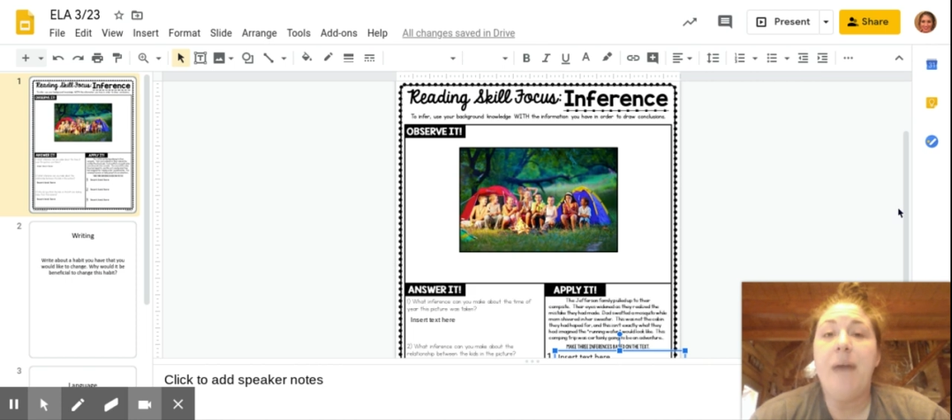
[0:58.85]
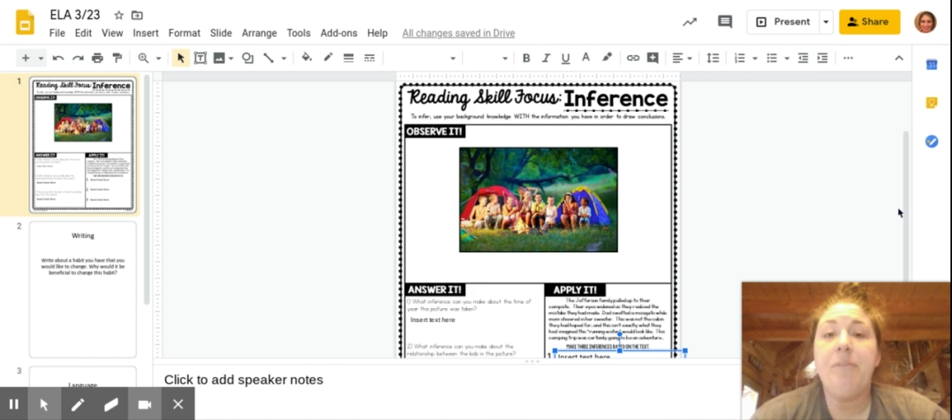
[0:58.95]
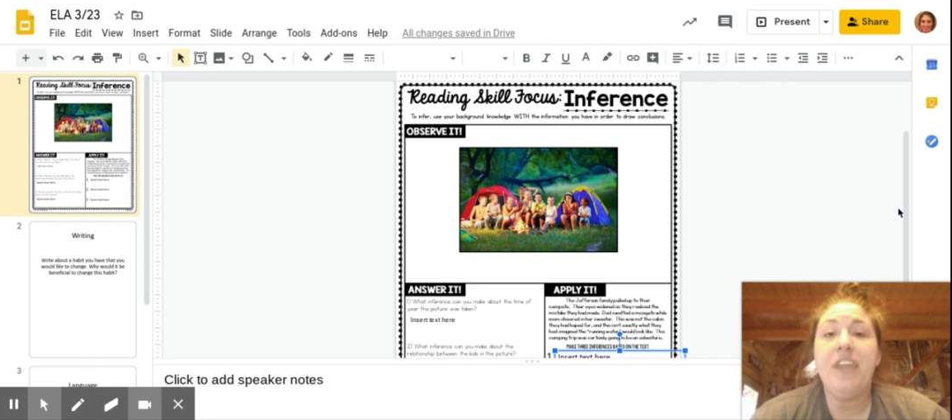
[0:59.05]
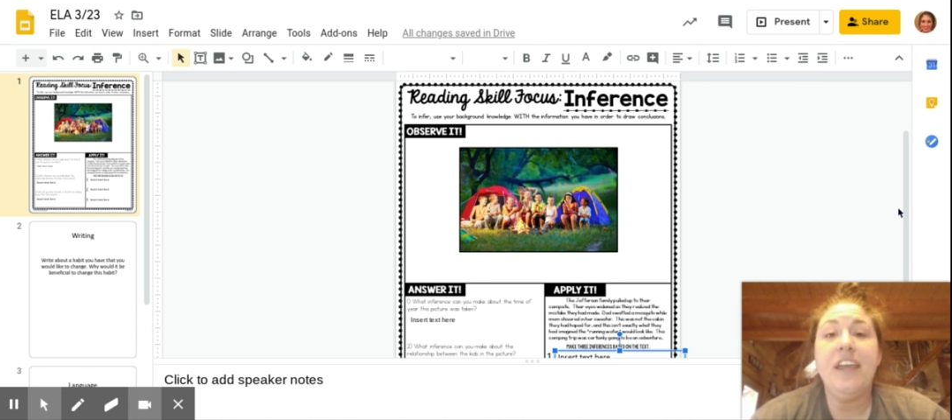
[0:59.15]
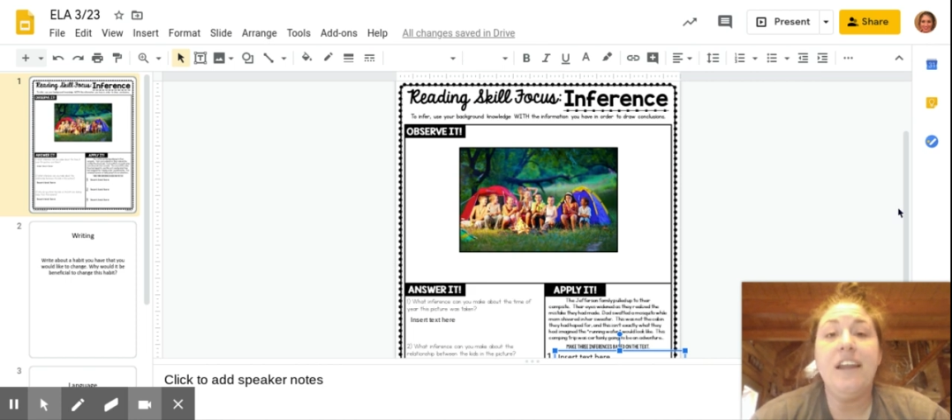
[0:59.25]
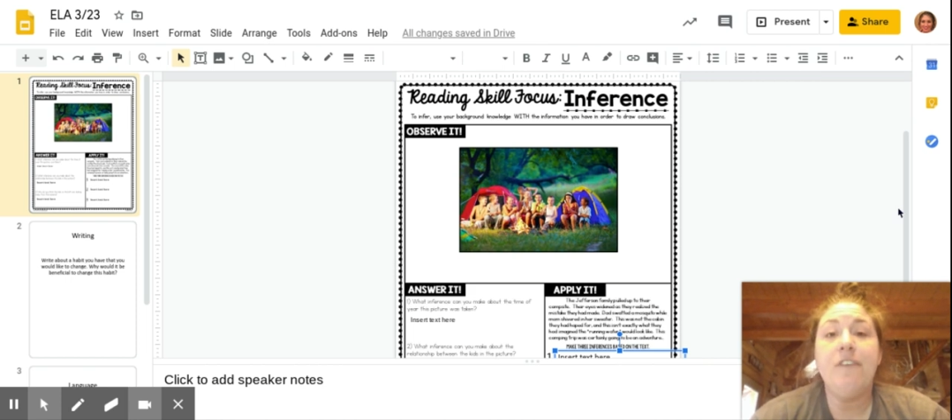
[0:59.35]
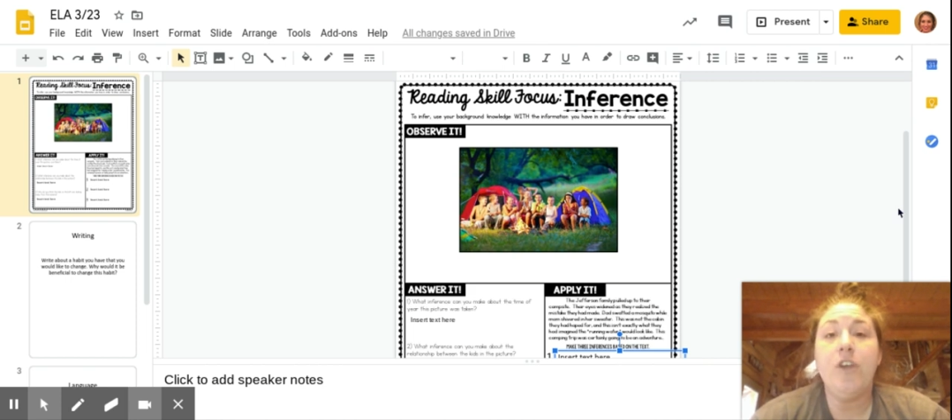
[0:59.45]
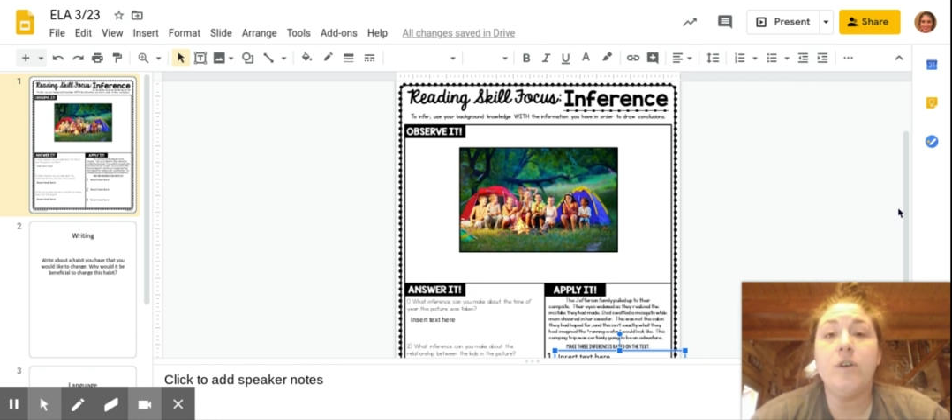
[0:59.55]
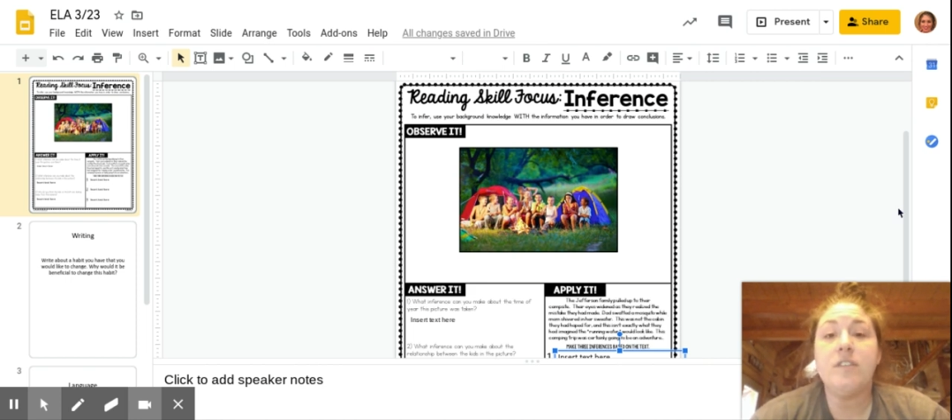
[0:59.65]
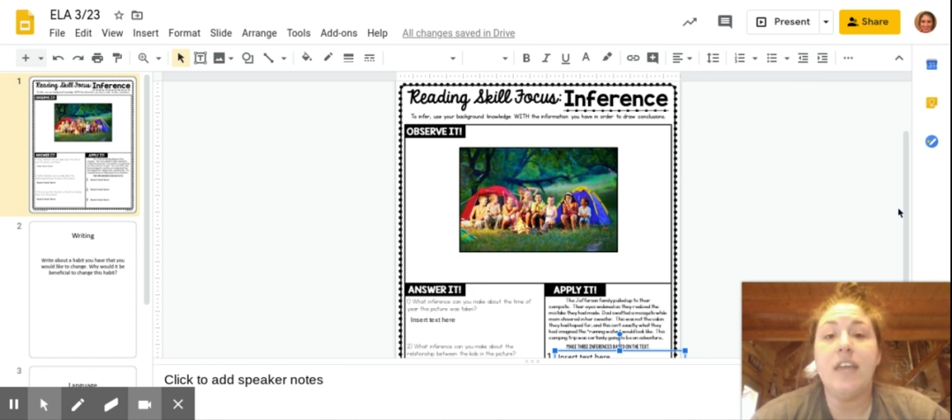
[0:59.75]
Thinking of
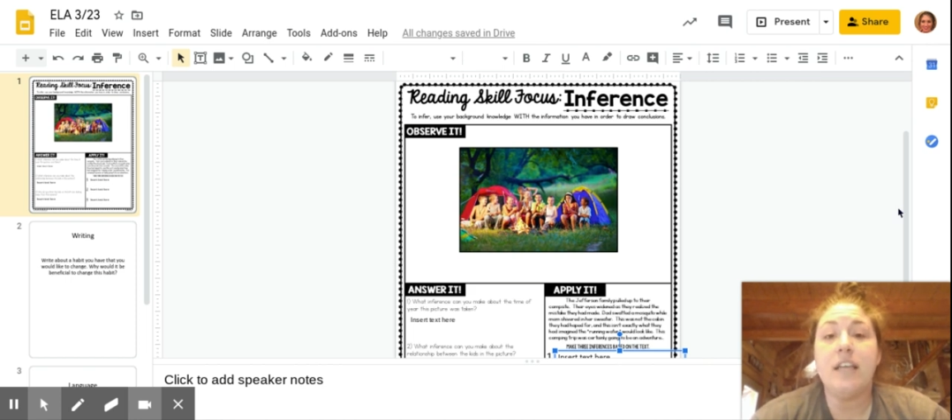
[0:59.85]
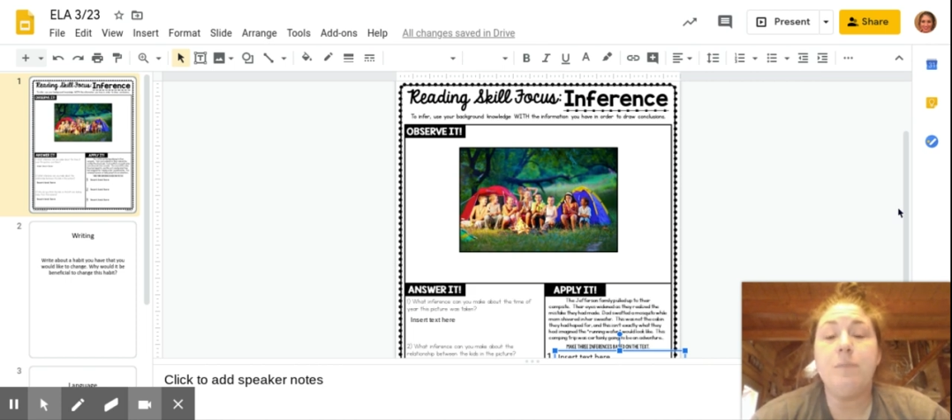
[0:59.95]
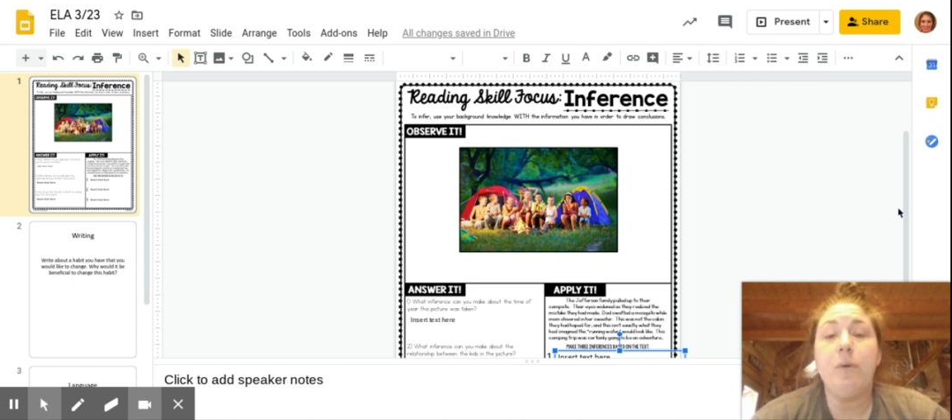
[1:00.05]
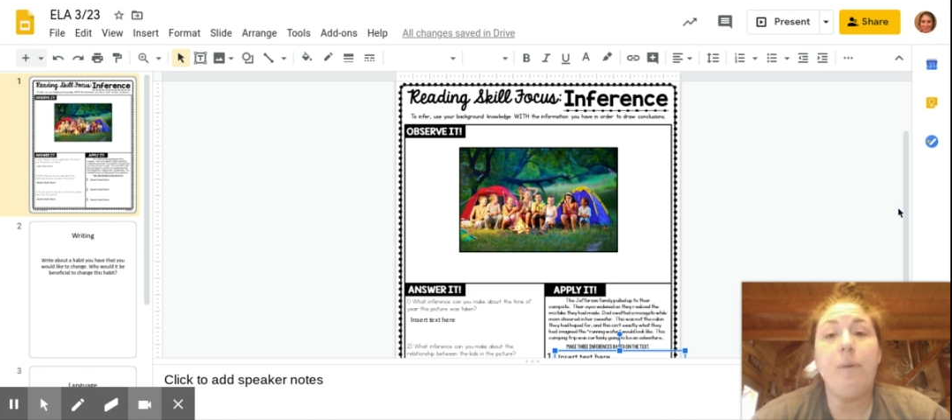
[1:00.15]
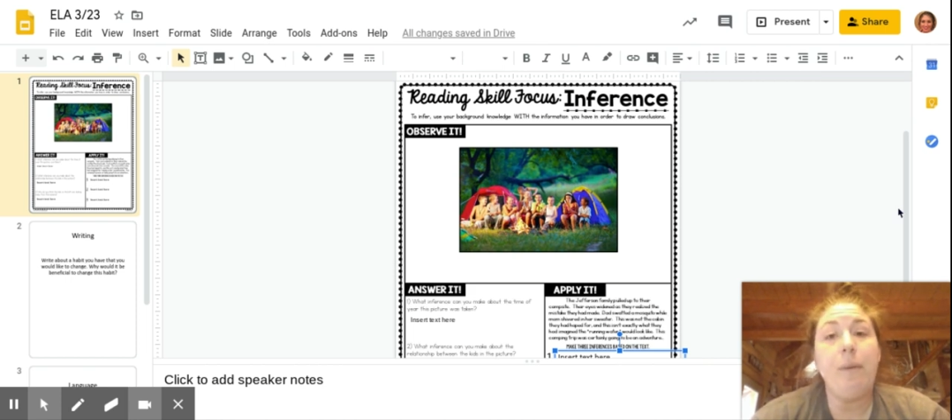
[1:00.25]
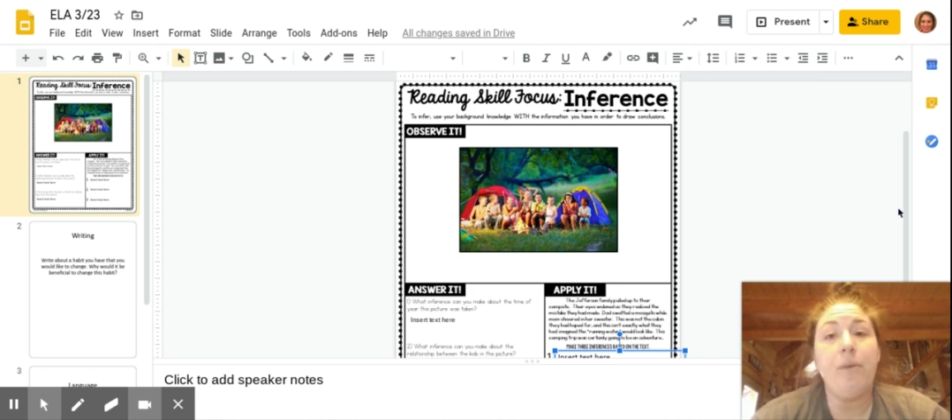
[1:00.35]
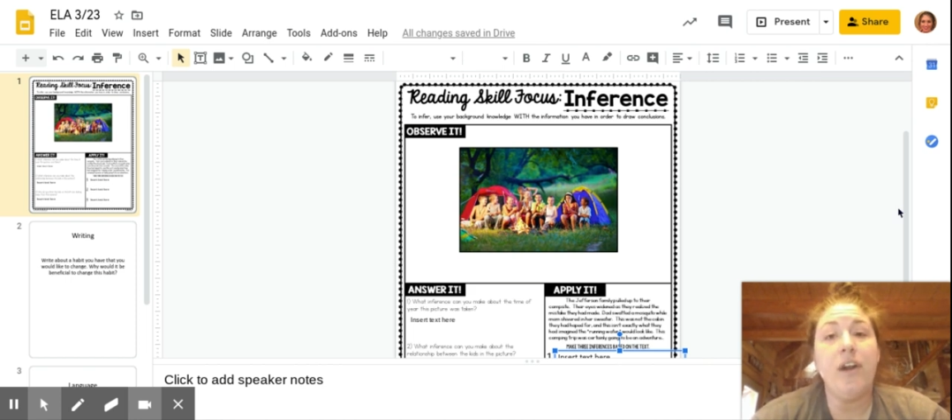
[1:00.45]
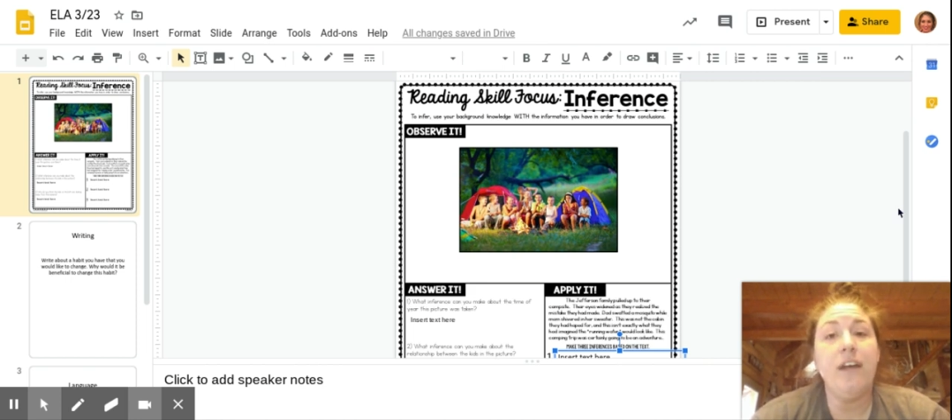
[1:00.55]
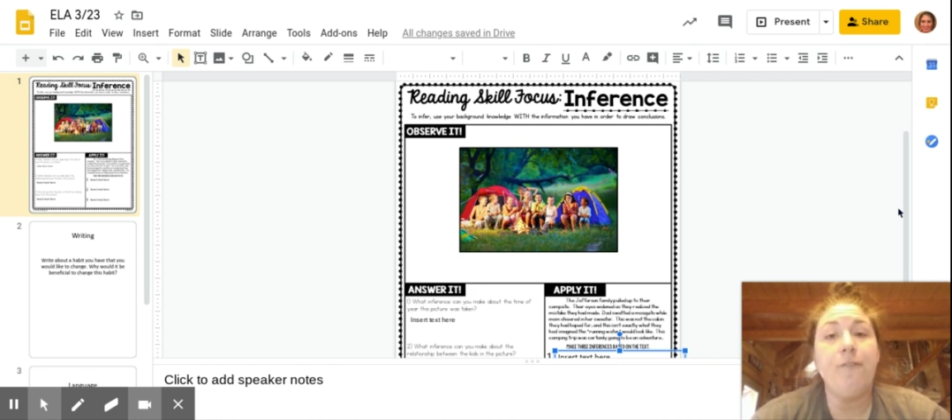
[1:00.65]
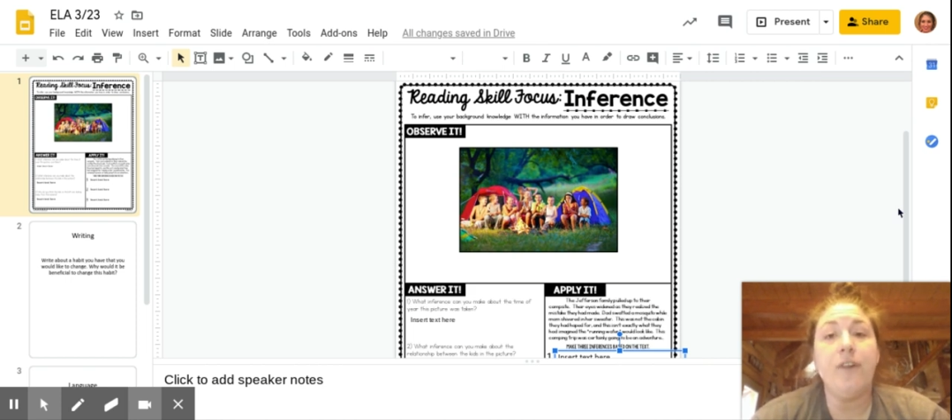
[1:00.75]
those things. But remember, in
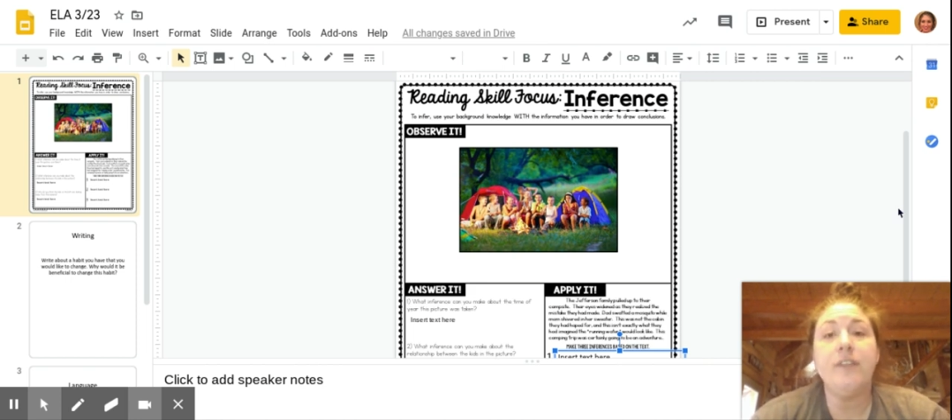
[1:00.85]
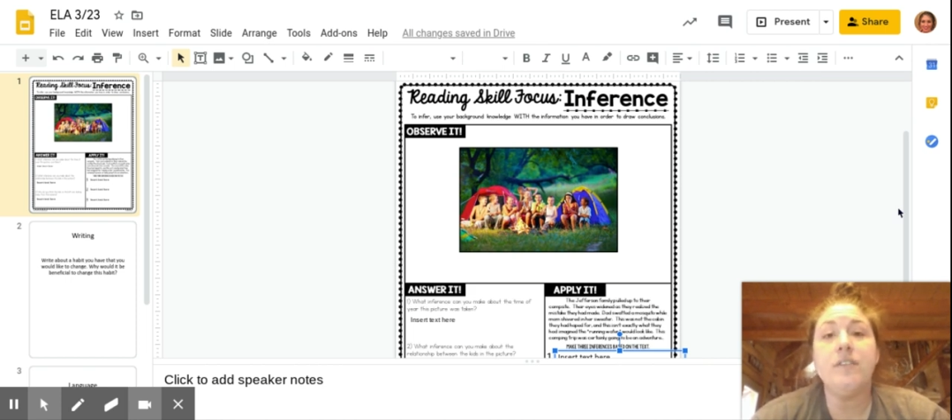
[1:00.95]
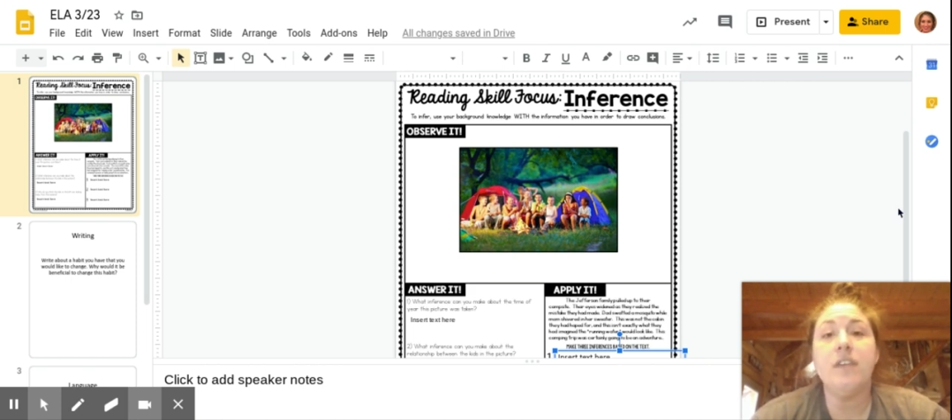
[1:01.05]
inference,